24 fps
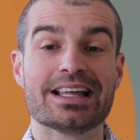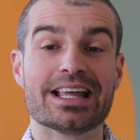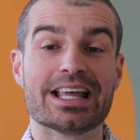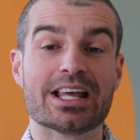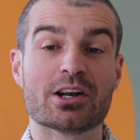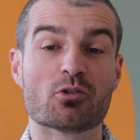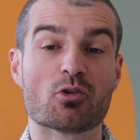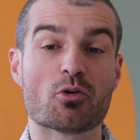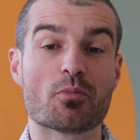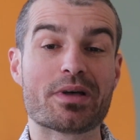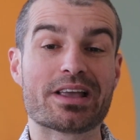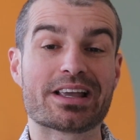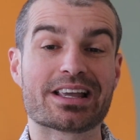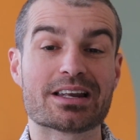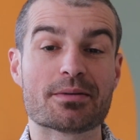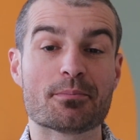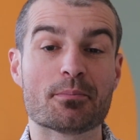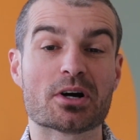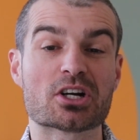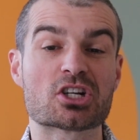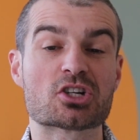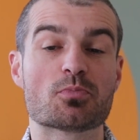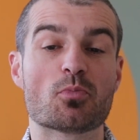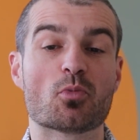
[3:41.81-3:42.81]
it will make it
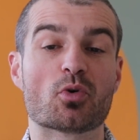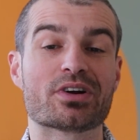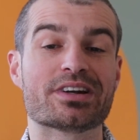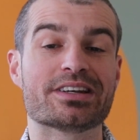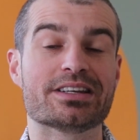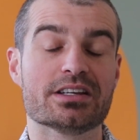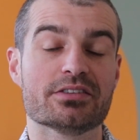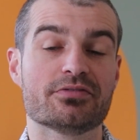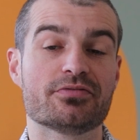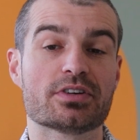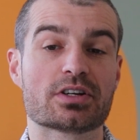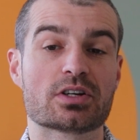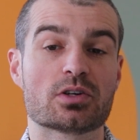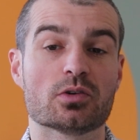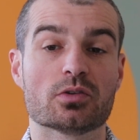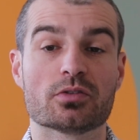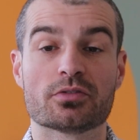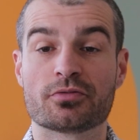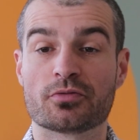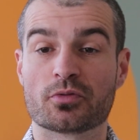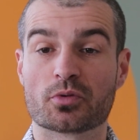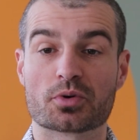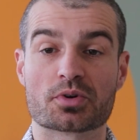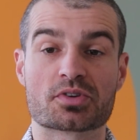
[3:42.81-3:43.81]
much more
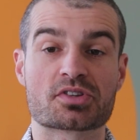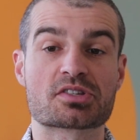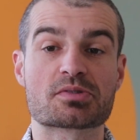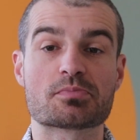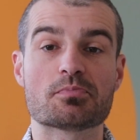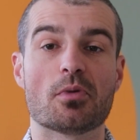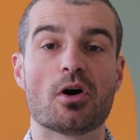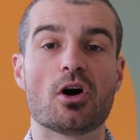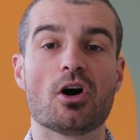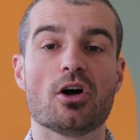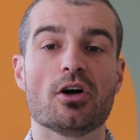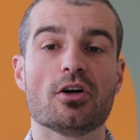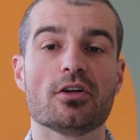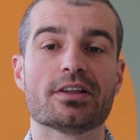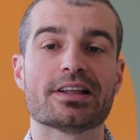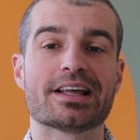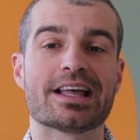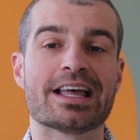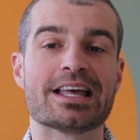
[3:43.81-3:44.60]
difficult for small